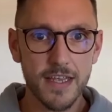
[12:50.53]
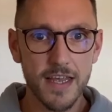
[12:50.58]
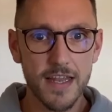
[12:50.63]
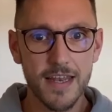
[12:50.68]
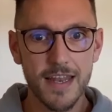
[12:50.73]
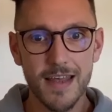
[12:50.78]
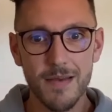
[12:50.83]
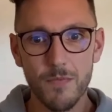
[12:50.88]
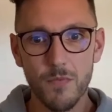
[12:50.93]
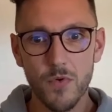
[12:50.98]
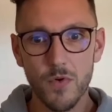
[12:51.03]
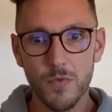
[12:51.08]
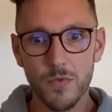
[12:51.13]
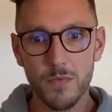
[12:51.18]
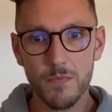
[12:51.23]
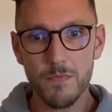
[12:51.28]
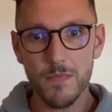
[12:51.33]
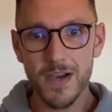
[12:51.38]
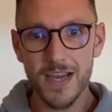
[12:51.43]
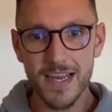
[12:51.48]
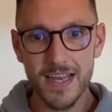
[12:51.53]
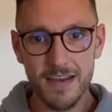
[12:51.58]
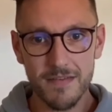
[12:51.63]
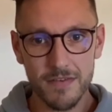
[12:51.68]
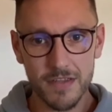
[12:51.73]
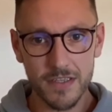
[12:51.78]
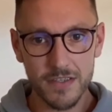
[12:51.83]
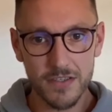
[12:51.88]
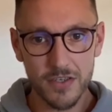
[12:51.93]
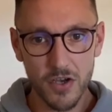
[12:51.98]
And then what we might have
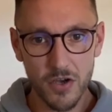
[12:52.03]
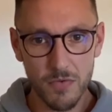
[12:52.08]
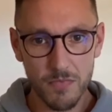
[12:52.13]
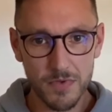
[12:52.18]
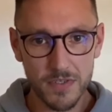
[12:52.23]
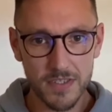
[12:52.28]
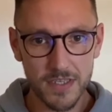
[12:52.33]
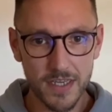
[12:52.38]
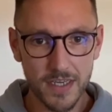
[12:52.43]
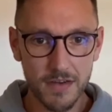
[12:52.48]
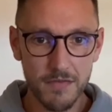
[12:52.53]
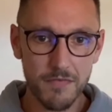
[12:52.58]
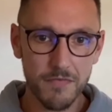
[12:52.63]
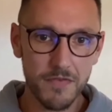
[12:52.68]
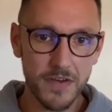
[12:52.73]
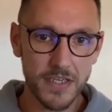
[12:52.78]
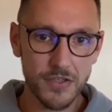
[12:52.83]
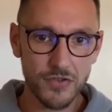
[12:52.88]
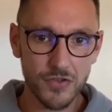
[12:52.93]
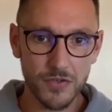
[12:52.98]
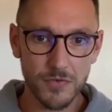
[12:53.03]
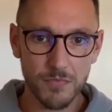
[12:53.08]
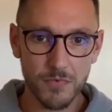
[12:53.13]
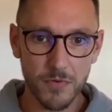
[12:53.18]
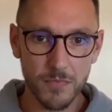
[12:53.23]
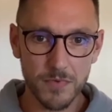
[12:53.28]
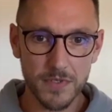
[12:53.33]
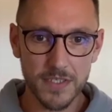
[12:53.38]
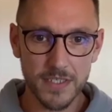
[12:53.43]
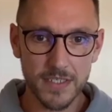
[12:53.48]
at the top is like a featured
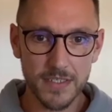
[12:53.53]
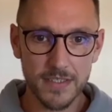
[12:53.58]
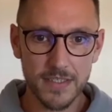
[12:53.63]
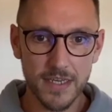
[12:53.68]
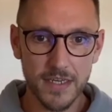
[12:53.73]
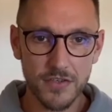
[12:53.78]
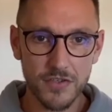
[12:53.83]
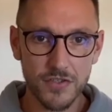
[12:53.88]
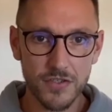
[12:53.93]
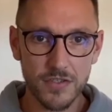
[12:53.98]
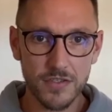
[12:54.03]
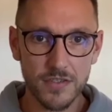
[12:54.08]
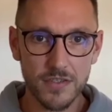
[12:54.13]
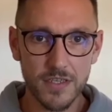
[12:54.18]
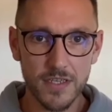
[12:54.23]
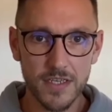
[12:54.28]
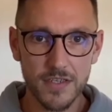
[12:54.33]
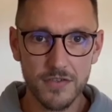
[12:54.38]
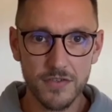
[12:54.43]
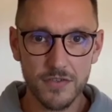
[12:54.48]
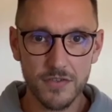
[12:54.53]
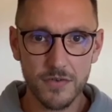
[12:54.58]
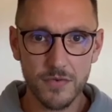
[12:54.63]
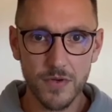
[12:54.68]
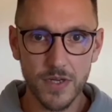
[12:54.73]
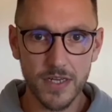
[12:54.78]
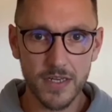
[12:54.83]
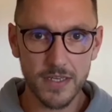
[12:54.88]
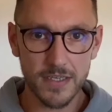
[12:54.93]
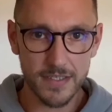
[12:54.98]
properties section. So let's just
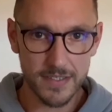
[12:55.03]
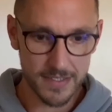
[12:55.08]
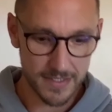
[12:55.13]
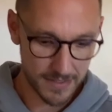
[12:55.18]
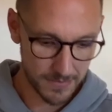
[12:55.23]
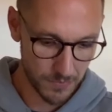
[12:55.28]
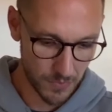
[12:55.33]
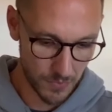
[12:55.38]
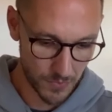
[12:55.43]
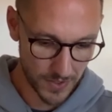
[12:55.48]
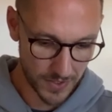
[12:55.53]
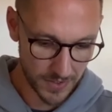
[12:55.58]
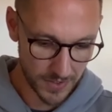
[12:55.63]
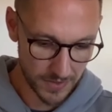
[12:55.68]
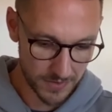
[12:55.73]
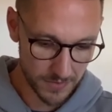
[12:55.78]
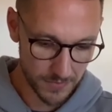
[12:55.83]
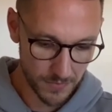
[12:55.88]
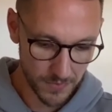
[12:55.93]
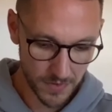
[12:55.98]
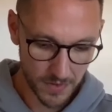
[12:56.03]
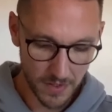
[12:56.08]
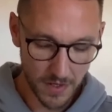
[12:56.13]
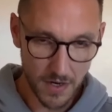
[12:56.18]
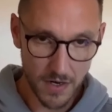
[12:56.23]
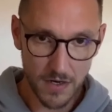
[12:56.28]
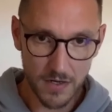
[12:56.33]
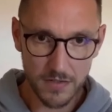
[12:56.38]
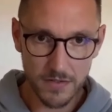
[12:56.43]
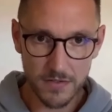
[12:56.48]
quickly see what we can do with the
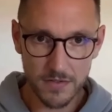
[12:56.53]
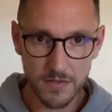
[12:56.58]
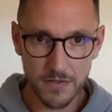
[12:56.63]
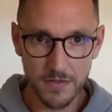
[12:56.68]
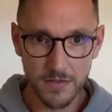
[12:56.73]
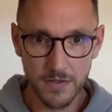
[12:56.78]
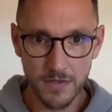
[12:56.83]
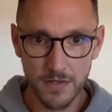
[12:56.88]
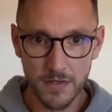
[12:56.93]
cards.